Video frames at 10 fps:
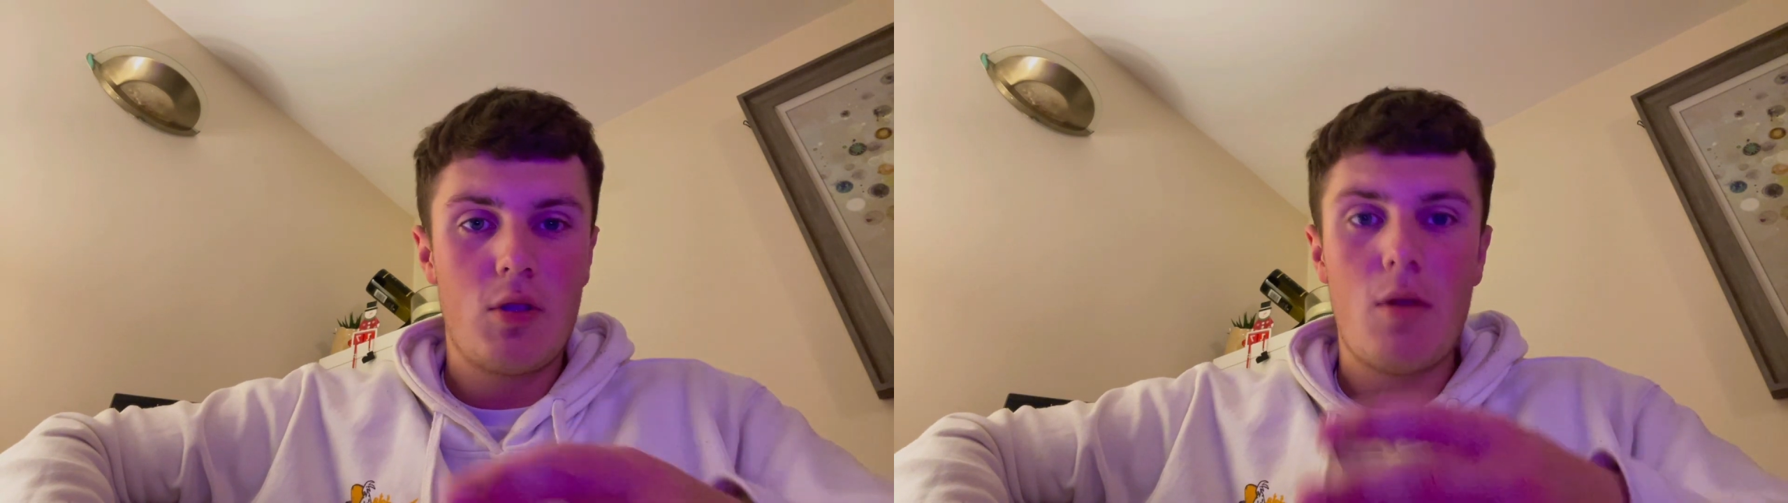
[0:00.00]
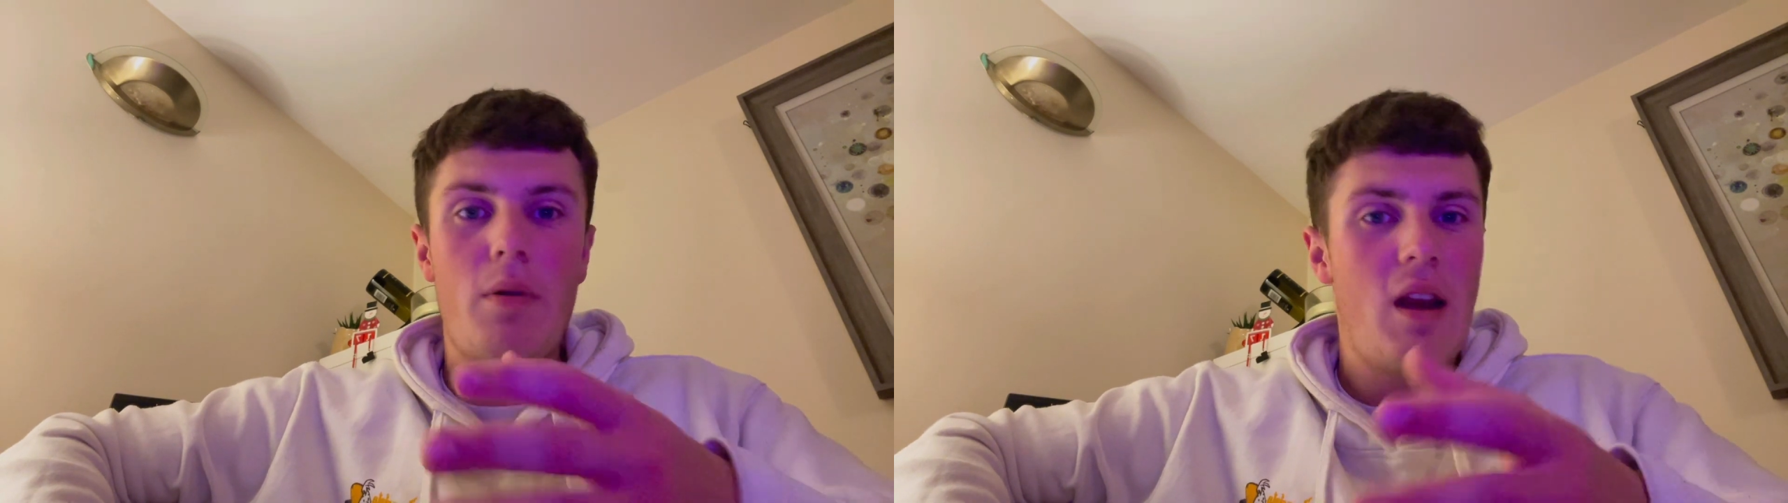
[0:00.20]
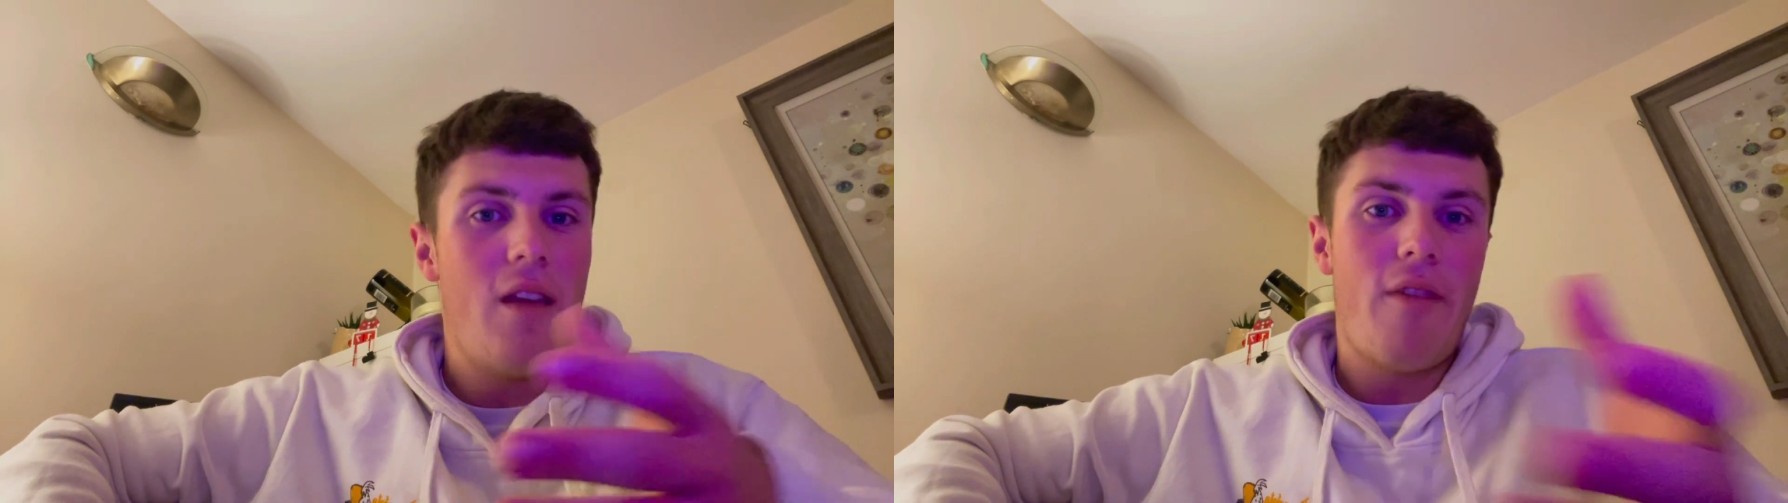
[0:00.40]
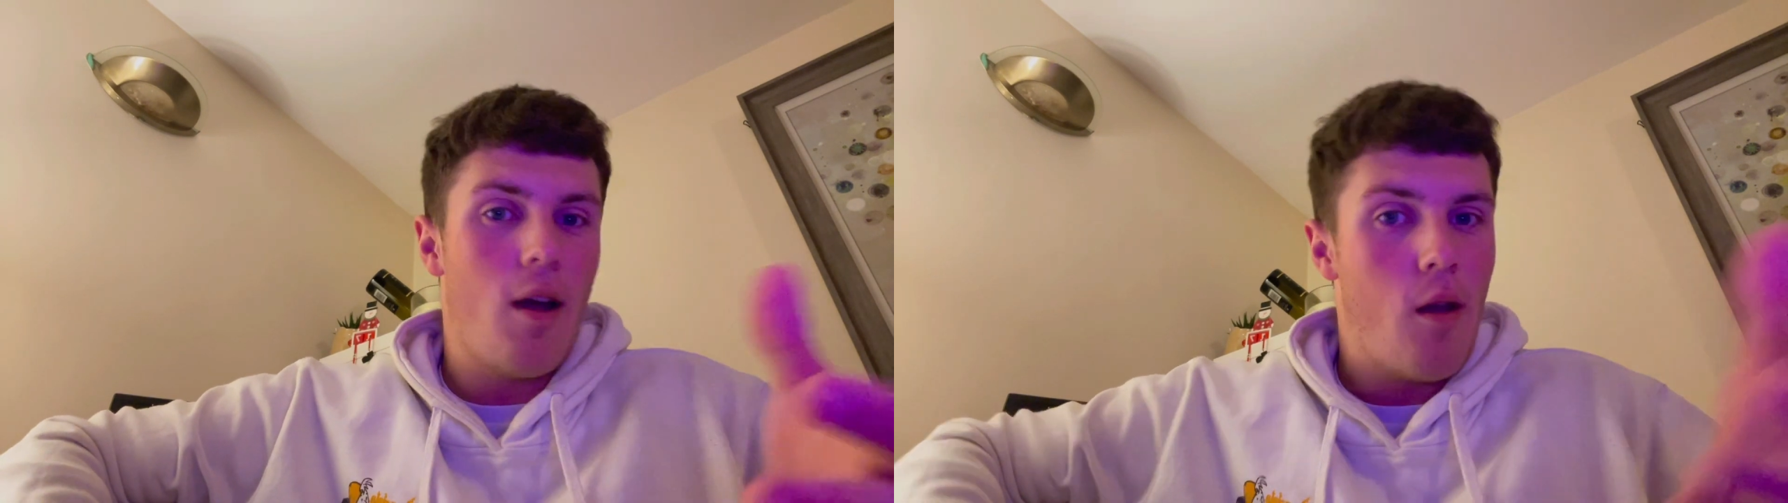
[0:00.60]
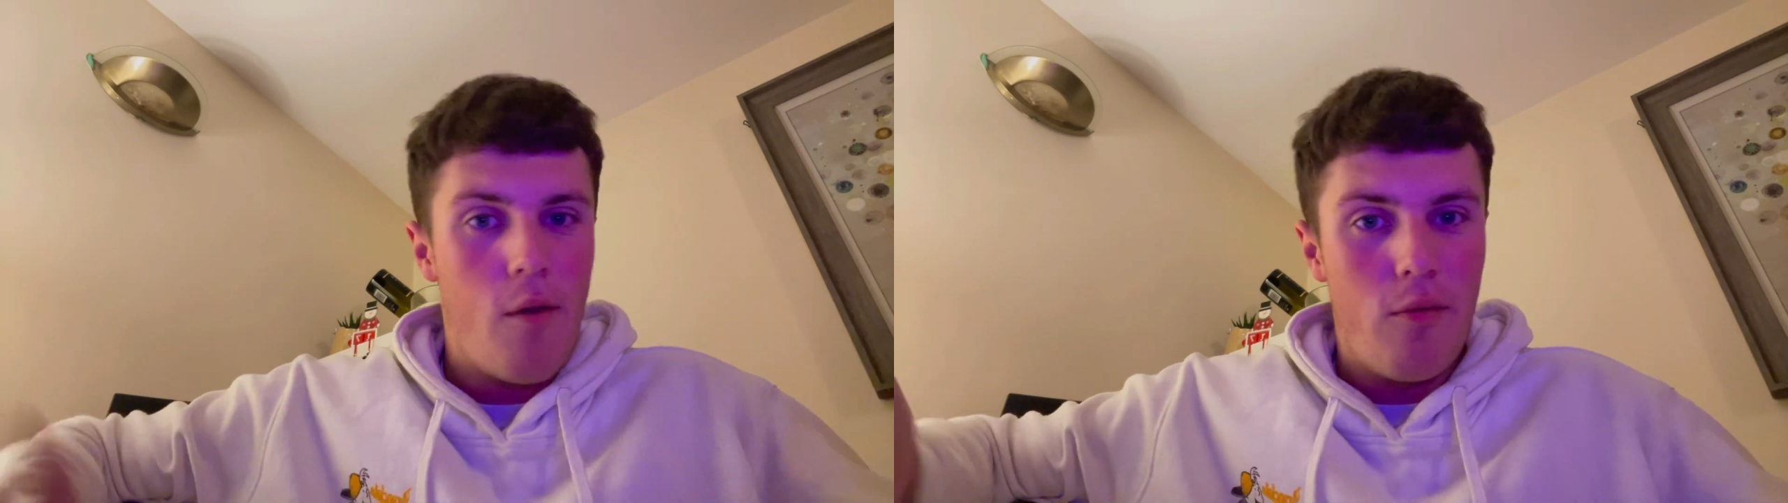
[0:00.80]
Completely fair
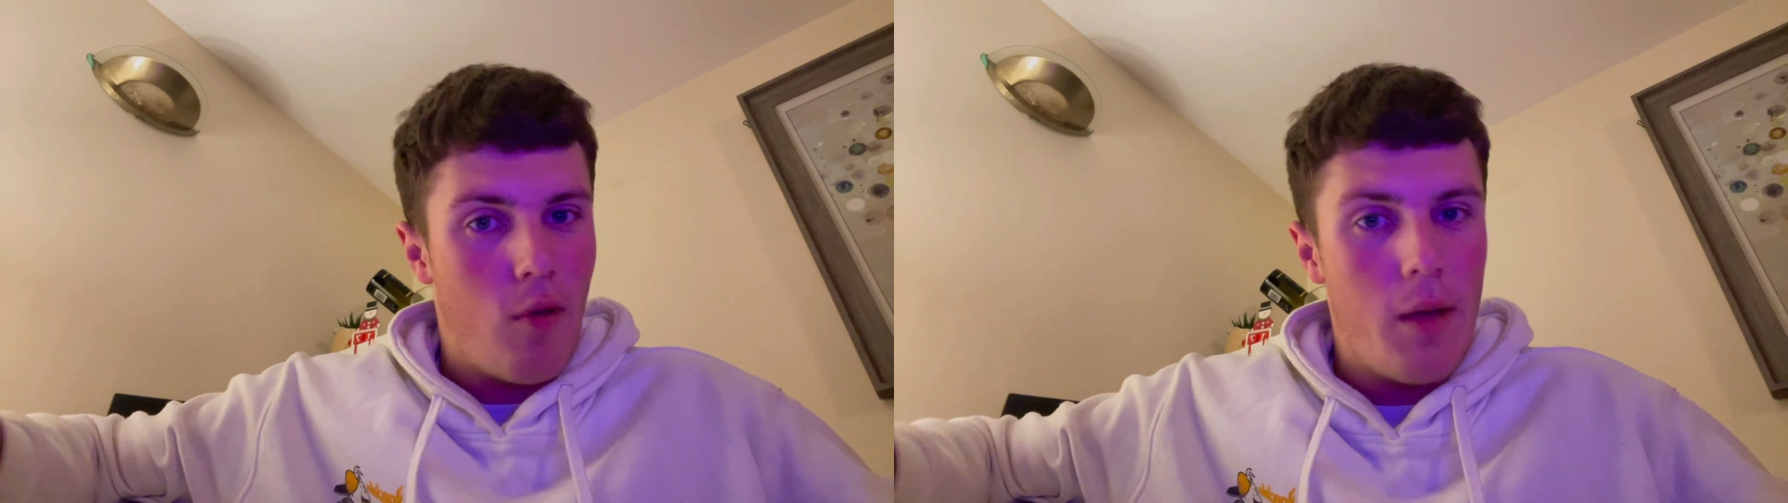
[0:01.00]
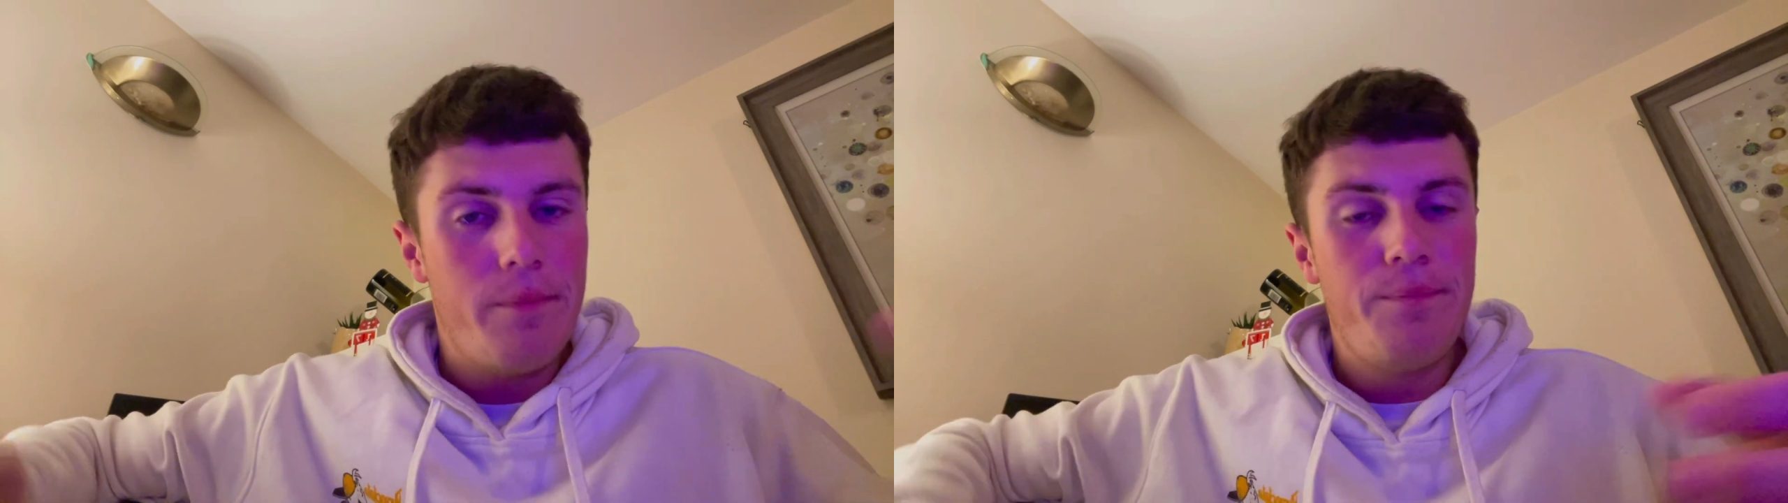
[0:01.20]
enough, right?